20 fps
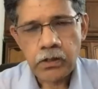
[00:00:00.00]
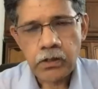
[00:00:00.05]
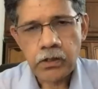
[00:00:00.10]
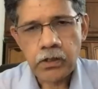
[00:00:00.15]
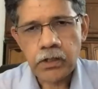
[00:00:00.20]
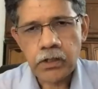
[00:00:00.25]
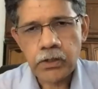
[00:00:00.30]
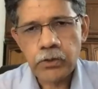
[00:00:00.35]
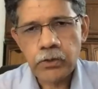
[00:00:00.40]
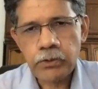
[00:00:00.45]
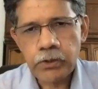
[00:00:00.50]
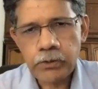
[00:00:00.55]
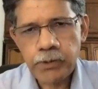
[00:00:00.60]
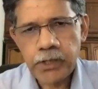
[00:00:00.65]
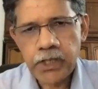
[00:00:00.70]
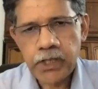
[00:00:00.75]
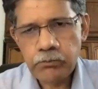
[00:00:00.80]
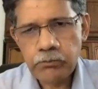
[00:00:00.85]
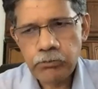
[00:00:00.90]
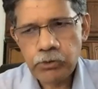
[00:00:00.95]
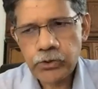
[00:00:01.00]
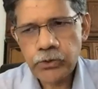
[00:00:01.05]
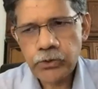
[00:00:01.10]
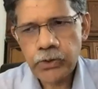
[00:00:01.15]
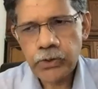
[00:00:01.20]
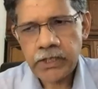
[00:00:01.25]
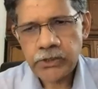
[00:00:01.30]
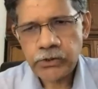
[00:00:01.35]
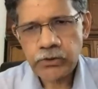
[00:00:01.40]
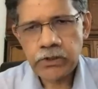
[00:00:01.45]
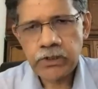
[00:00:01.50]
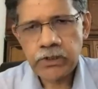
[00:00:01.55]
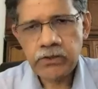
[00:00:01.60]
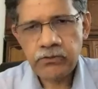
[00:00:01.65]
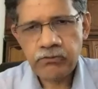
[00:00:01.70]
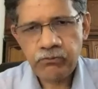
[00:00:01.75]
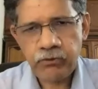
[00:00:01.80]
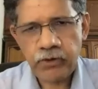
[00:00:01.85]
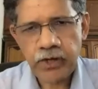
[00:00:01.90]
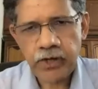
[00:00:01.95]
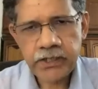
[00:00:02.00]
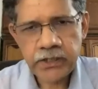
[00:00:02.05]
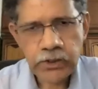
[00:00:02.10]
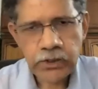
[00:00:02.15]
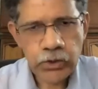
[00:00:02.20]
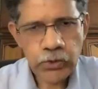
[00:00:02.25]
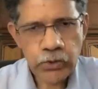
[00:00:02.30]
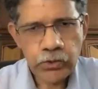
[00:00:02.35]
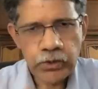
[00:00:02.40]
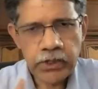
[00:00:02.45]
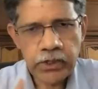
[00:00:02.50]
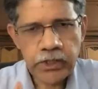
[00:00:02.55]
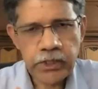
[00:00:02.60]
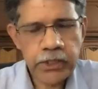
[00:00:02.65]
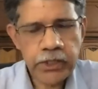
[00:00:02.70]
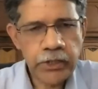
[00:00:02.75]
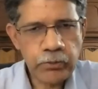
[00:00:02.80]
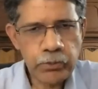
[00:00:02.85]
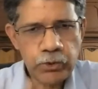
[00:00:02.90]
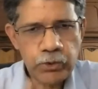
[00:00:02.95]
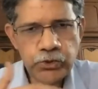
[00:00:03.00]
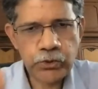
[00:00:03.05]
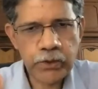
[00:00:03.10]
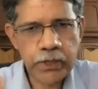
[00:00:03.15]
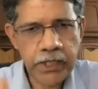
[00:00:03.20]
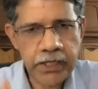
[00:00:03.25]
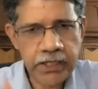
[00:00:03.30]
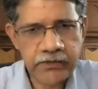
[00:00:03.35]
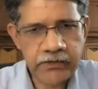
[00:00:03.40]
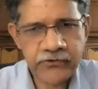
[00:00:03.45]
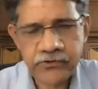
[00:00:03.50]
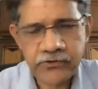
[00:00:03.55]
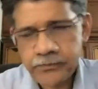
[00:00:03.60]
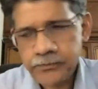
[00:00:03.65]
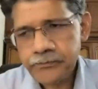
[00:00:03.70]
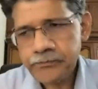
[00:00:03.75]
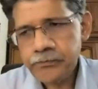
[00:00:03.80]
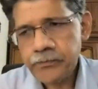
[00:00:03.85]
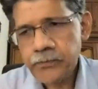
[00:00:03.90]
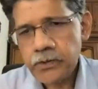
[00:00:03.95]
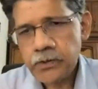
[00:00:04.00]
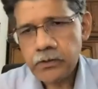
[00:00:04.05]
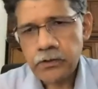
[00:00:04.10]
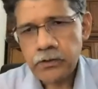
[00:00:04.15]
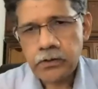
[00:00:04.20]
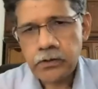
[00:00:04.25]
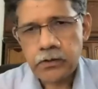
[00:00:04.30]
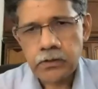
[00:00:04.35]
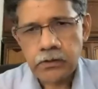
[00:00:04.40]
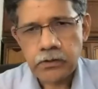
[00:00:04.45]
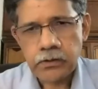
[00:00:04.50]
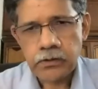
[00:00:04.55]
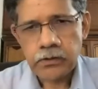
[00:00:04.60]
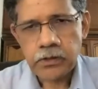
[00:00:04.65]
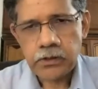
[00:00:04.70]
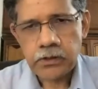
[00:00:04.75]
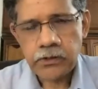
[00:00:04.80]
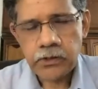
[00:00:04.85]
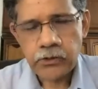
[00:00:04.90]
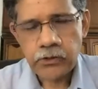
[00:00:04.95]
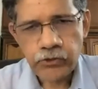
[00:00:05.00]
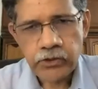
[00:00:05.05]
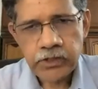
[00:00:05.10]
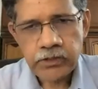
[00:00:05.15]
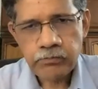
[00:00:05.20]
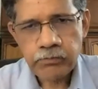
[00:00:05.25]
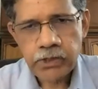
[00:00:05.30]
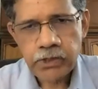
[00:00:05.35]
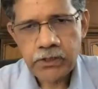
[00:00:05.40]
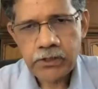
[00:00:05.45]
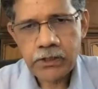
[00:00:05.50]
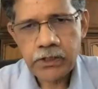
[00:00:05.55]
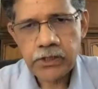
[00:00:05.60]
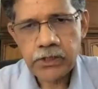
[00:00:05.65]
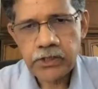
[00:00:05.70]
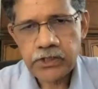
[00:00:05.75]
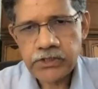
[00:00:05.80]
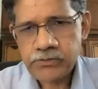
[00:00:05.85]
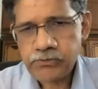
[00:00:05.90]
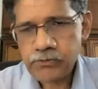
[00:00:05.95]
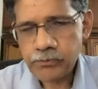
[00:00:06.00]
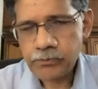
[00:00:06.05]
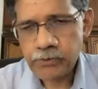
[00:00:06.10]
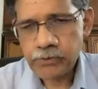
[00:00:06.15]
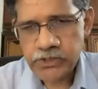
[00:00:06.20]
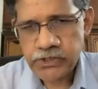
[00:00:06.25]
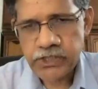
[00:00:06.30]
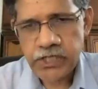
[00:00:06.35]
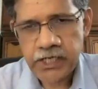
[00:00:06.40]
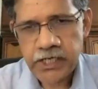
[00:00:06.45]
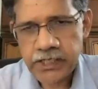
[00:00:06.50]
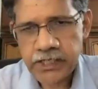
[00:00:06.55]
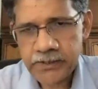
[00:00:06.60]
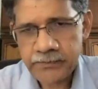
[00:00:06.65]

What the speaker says: you will be able to actually fine tune and individualize the treatment learnings from this data.